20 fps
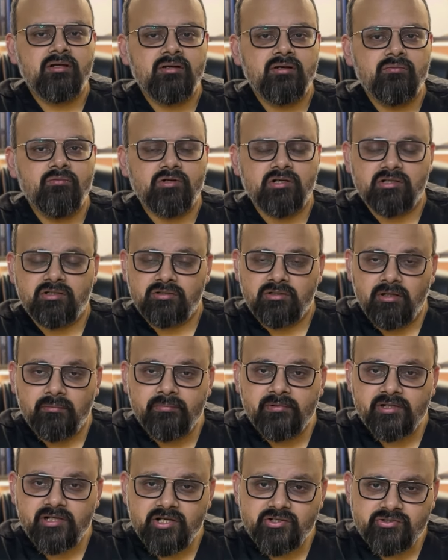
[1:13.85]
What are the
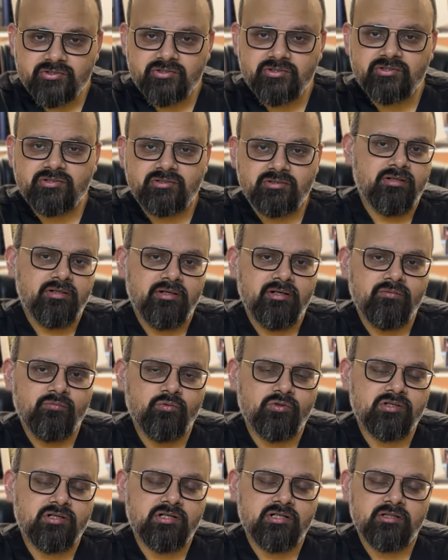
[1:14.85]
complications and
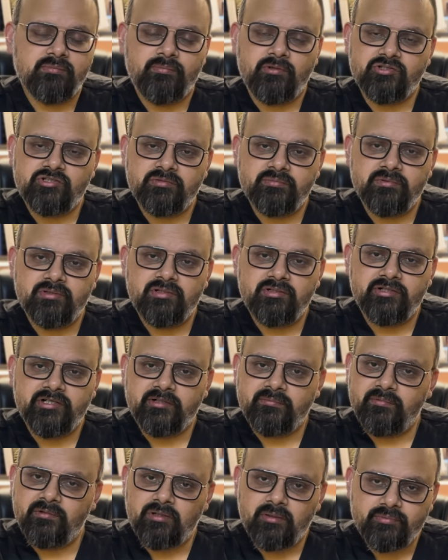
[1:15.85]
what are the possible
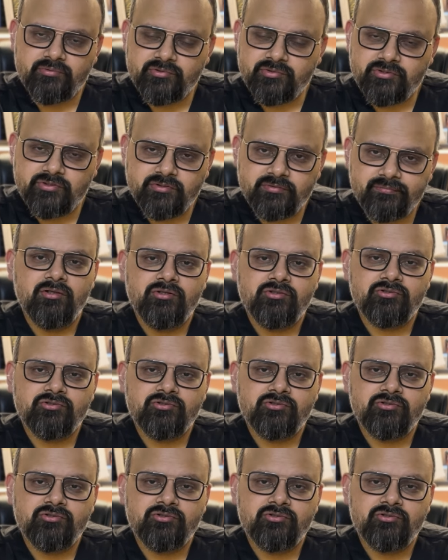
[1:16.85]
treatment options?